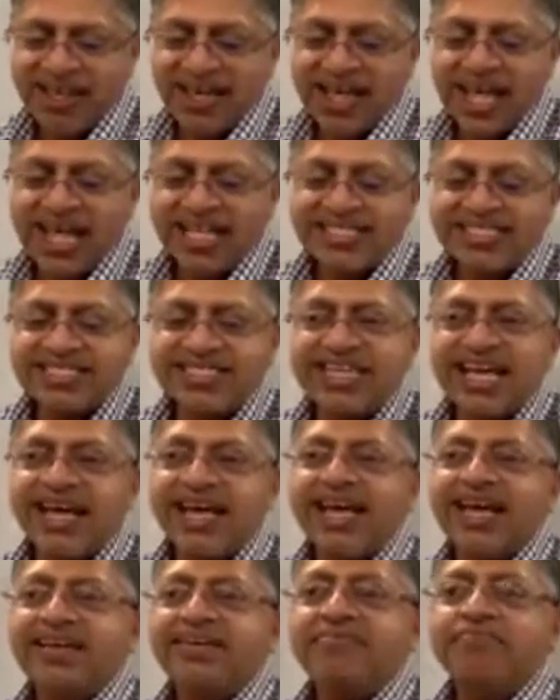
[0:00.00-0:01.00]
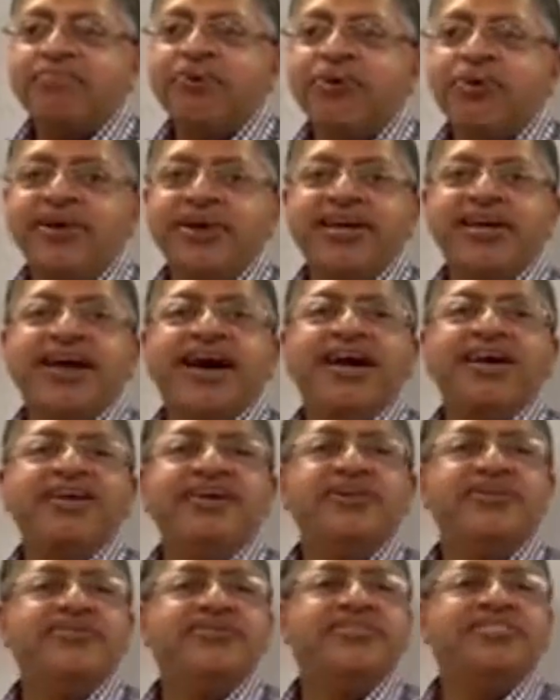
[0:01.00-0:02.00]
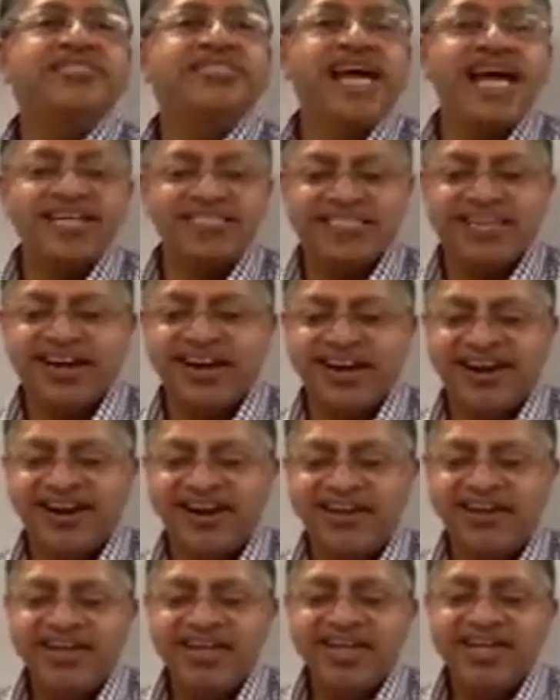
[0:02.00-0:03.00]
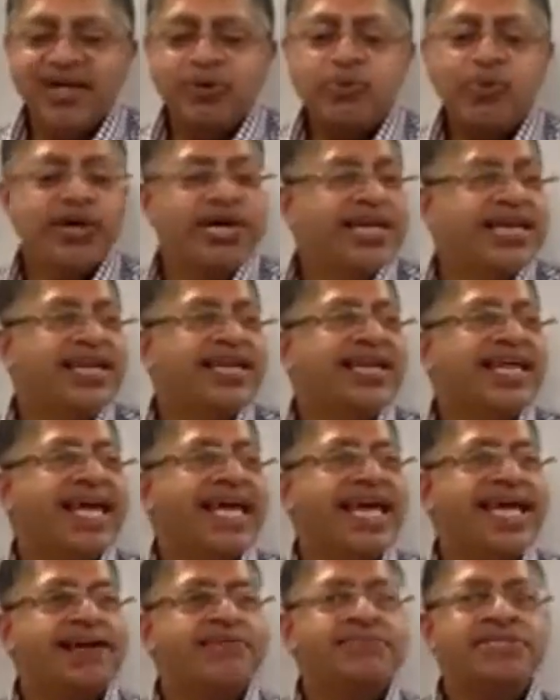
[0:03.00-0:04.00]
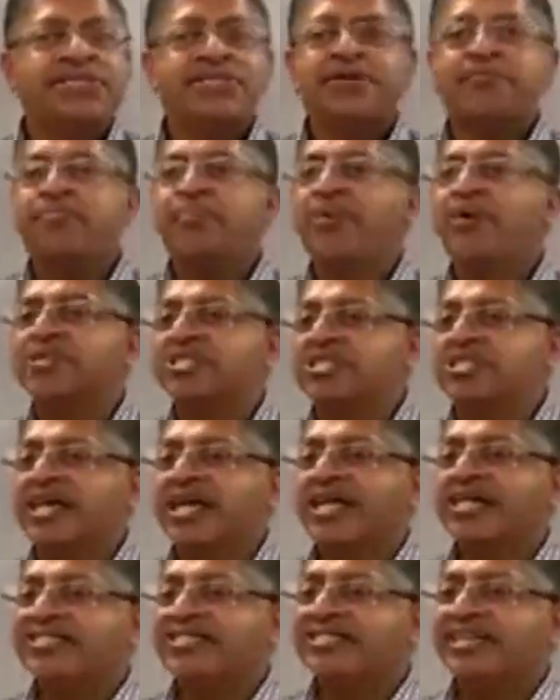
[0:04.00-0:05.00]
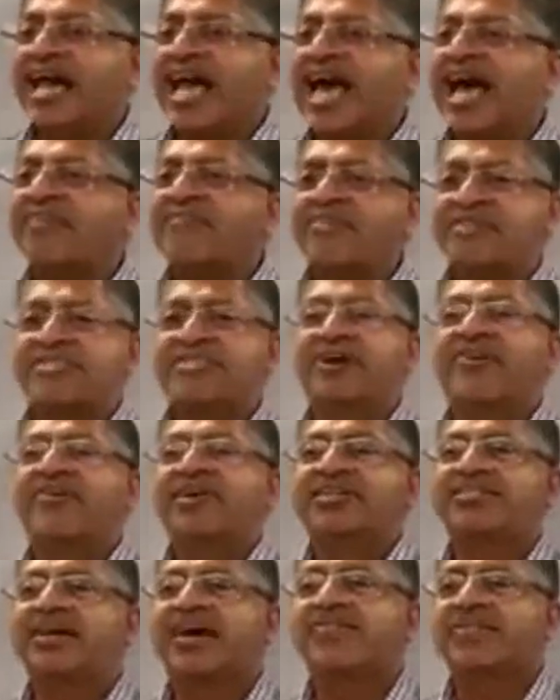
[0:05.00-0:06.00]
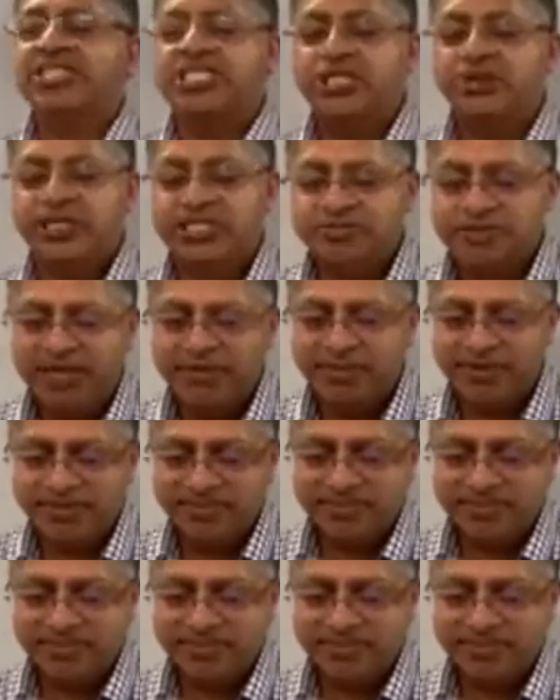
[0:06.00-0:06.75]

And Mordecai used satire when he named the Persian adversaries of the Jewish people.